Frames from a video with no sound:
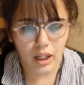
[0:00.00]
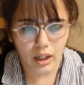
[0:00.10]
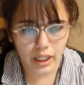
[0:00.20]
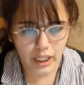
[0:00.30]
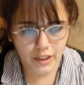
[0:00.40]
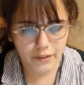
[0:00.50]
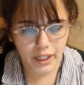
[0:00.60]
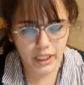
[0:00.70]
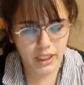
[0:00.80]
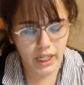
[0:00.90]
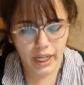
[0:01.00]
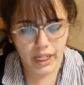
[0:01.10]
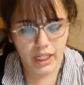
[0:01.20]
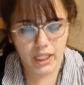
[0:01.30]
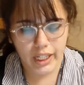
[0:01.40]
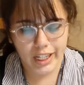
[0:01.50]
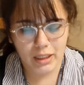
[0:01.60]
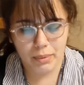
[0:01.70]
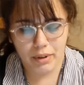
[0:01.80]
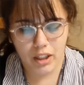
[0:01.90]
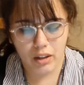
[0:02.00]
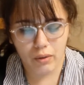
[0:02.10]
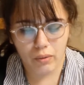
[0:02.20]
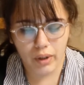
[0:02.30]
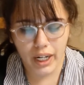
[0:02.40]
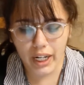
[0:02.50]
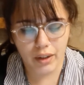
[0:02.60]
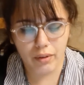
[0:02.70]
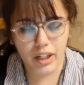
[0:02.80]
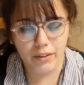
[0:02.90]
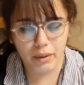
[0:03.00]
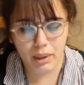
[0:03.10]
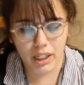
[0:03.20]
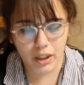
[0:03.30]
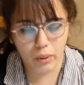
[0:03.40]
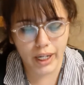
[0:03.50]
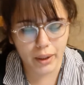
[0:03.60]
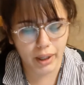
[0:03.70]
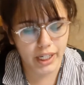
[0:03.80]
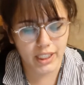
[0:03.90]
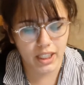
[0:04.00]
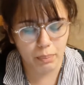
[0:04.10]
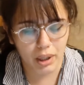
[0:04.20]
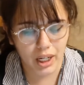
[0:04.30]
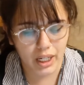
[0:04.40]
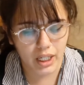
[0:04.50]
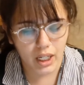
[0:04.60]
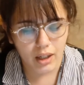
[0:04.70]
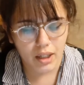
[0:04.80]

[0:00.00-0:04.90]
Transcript: He's fainted, gasped Marilla. Anne, run for Martin! Quick, he's at the barn!